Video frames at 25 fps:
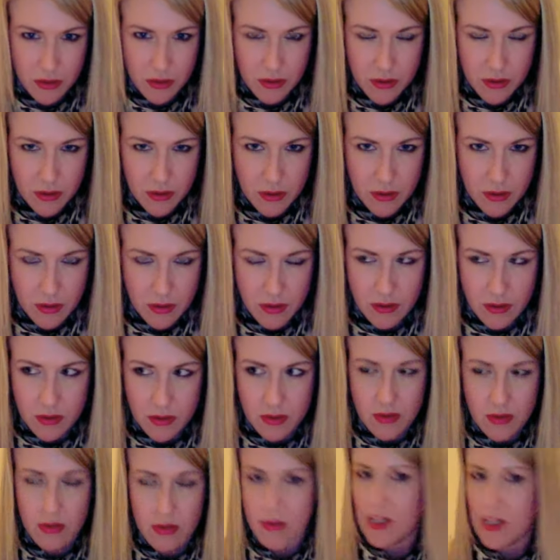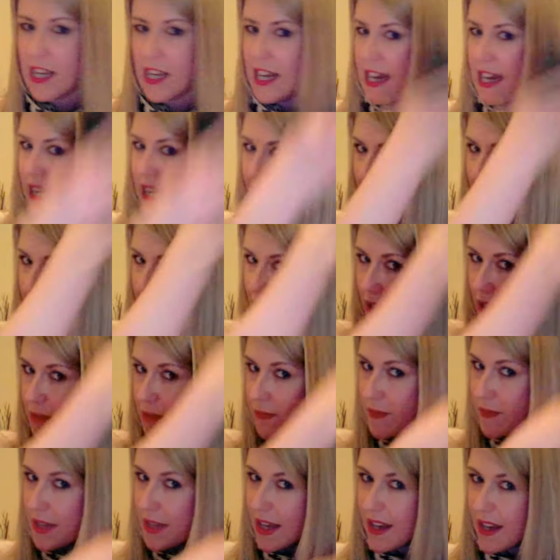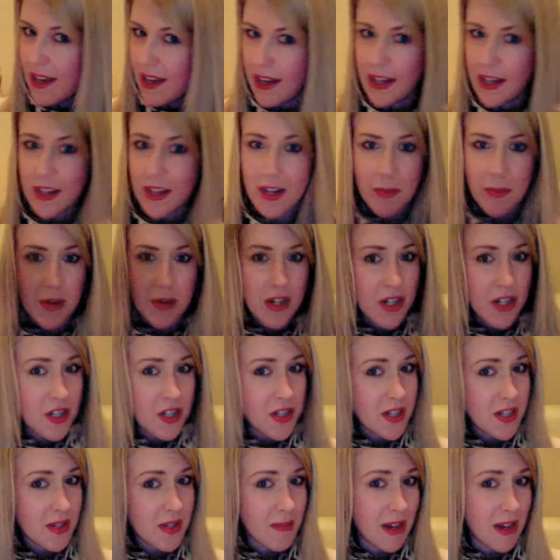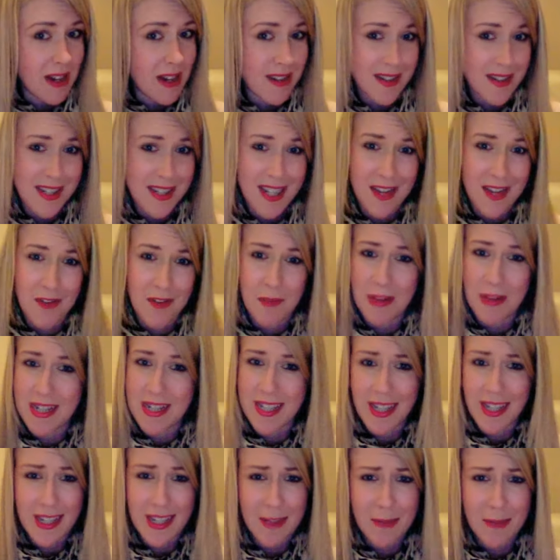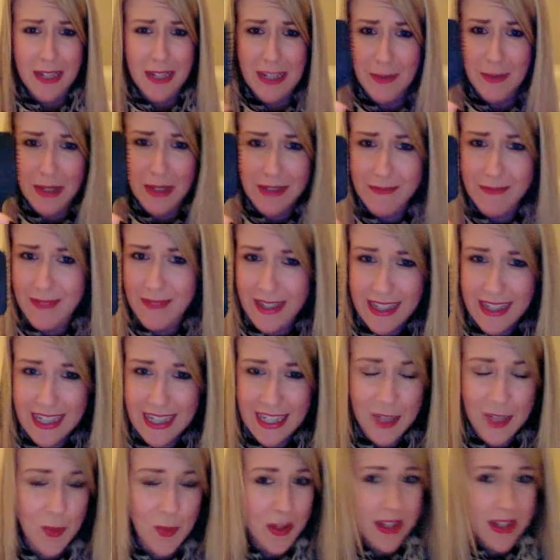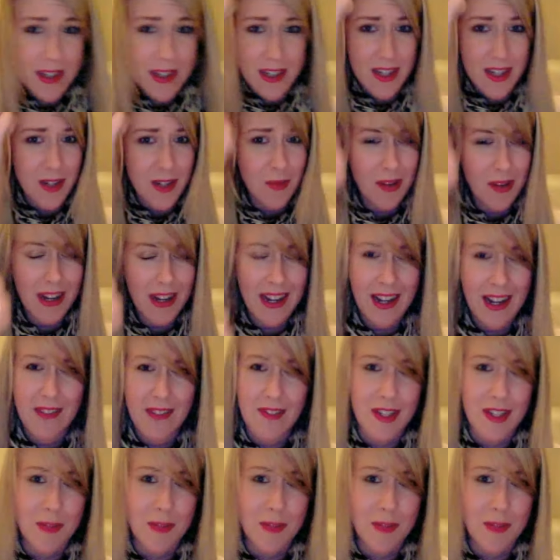Yeah, any kind of brush, doesn't matter. It doesn't have to be a teeny weeny one like this one. I don't know why I have this